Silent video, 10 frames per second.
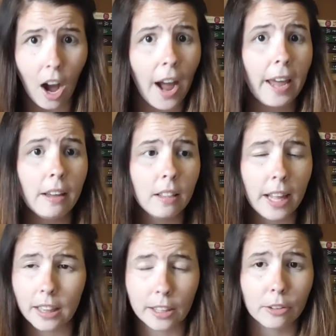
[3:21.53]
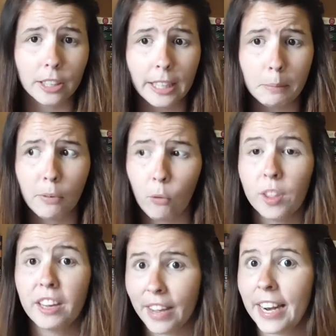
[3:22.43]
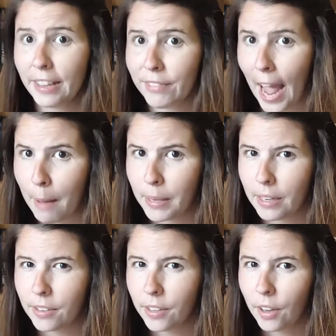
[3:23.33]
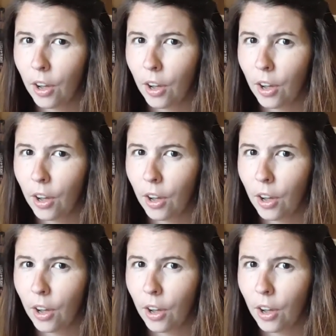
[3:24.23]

I, like, literally before the event had even happened,